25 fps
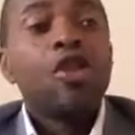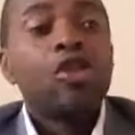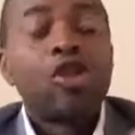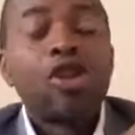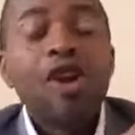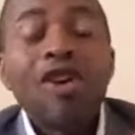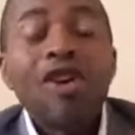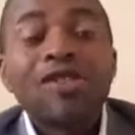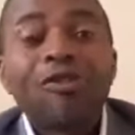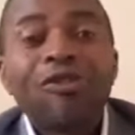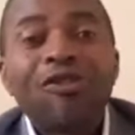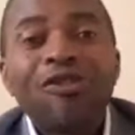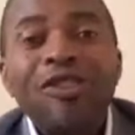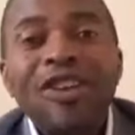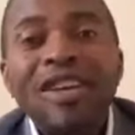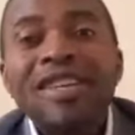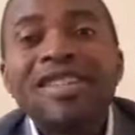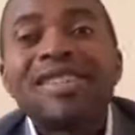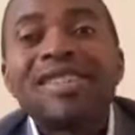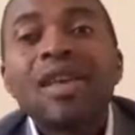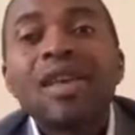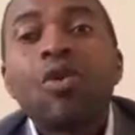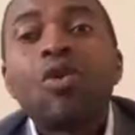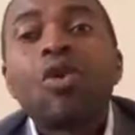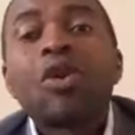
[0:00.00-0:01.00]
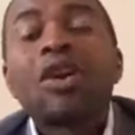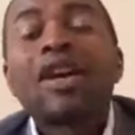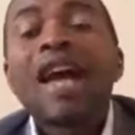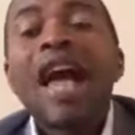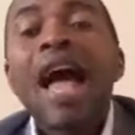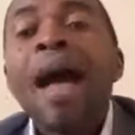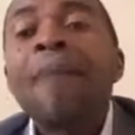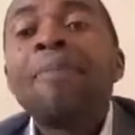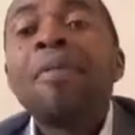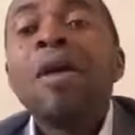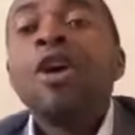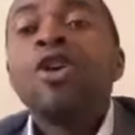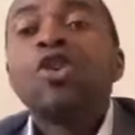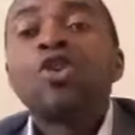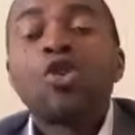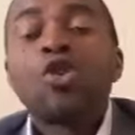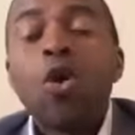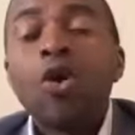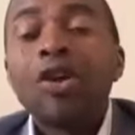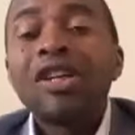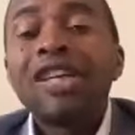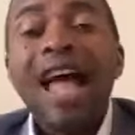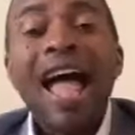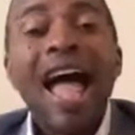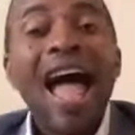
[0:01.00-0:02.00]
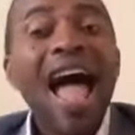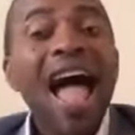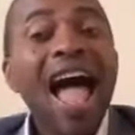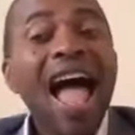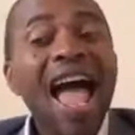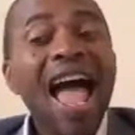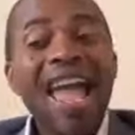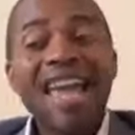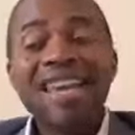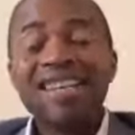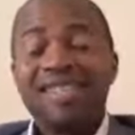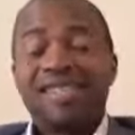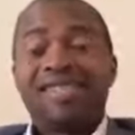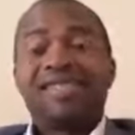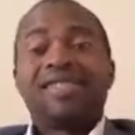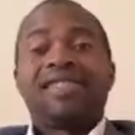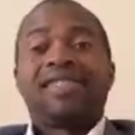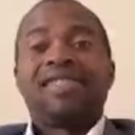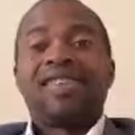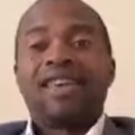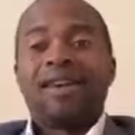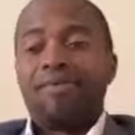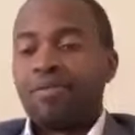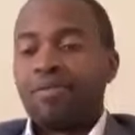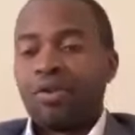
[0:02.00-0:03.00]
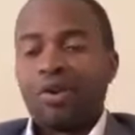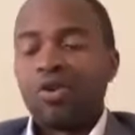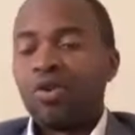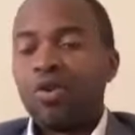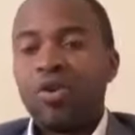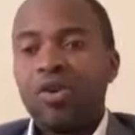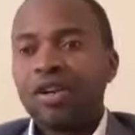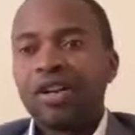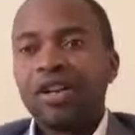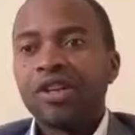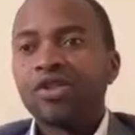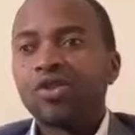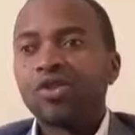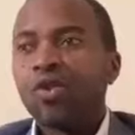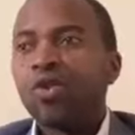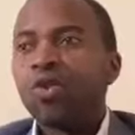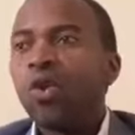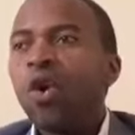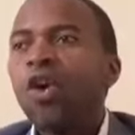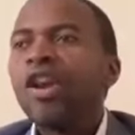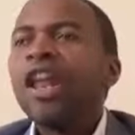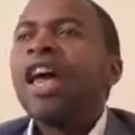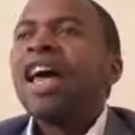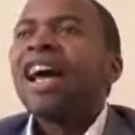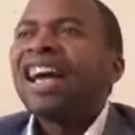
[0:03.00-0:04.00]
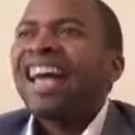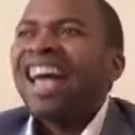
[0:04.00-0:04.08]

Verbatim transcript: Those feelings, they will come. Don't hide them. Glory to God.